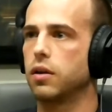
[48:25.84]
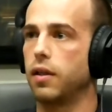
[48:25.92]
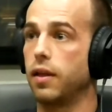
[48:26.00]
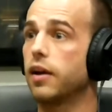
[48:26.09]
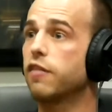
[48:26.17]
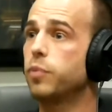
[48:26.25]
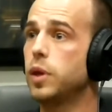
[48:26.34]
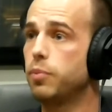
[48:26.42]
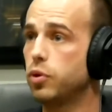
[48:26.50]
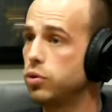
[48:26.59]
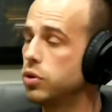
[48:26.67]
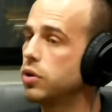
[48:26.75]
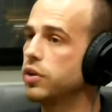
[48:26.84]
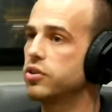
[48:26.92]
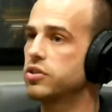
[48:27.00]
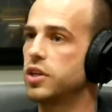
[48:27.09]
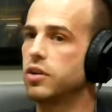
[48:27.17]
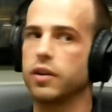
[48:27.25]
A lot of people who don't
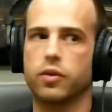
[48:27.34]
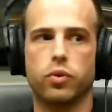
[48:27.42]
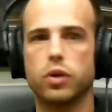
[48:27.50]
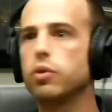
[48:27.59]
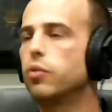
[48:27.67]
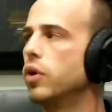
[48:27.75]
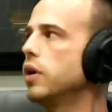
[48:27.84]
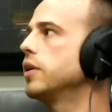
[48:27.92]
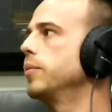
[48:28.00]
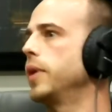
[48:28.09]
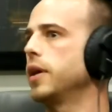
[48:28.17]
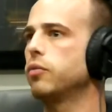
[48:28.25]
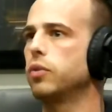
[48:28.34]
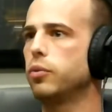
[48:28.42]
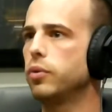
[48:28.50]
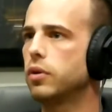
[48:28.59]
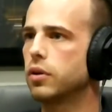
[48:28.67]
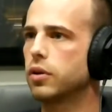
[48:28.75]
understand are like, when are we running, man? When are
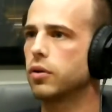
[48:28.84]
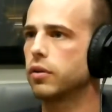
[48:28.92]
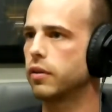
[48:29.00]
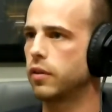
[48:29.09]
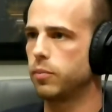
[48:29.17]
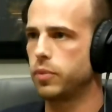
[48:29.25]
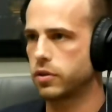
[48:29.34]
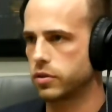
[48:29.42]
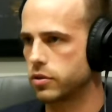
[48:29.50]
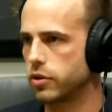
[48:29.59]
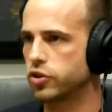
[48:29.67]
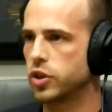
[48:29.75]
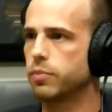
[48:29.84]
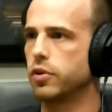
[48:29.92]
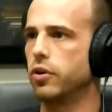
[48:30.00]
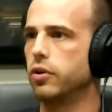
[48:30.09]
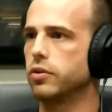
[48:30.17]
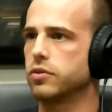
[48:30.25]
we going to go to the Olympics and start jumping
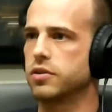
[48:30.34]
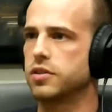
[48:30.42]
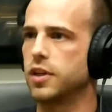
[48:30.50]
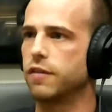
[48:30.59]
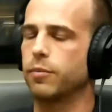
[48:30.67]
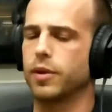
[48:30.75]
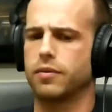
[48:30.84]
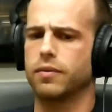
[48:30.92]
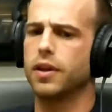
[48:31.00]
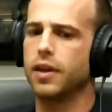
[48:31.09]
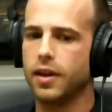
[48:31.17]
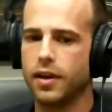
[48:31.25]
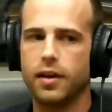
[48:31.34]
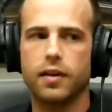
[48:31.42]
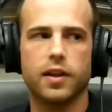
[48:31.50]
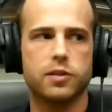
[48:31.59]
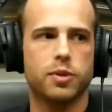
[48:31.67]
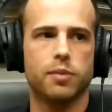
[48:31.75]
hurdles and stuff? I'm like,
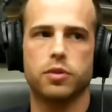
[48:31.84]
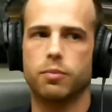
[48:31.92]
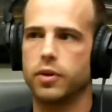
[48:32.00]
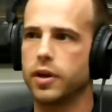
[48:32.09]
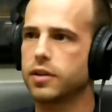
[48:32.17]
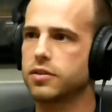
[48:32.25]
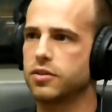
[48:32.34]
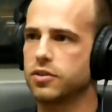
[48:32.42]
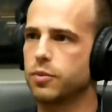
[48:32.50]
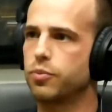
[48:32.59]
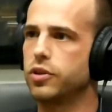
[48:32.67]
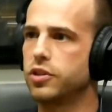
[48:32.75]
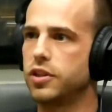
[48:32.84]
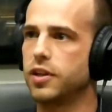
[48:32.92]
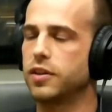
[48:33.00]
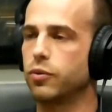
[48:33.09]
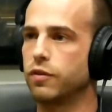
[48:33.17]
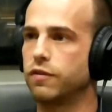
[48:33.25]
let's pump the brakes and just appreciate
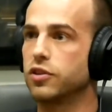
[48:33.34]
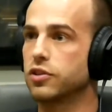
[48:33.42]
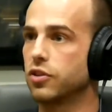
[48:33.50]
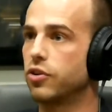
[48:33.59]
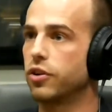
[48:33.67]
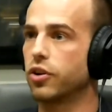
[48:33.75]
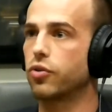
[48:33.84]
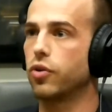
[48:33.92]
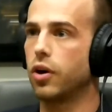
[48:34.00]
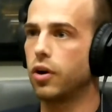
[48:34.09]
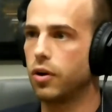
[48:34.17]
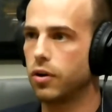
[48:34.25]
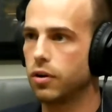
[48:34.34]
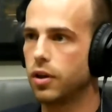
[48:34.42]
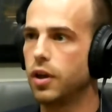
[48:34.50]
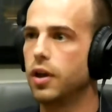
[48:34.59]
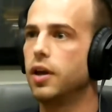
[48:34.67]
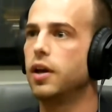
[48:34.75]
that we've just learned to crawl
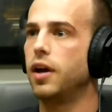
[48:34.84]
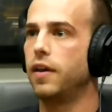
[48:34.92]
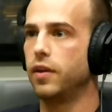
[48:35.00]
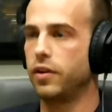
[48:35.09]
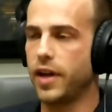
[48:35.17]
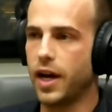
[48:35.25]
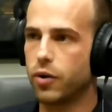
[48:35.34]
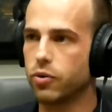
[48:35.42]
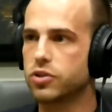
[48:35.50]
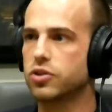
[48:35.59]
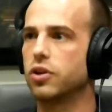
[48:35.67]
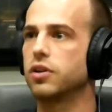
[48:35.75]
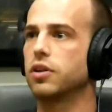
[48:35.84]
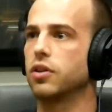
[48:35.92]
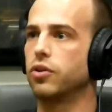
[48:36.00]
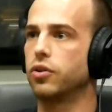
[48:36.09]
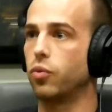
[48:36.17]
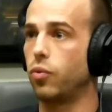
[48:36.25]
and that now we're starting to
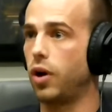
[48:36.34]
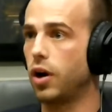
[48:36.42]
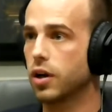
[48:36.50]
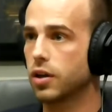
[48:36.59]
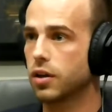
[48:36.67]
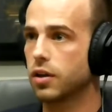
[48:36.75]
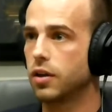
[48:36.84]
learn to walk,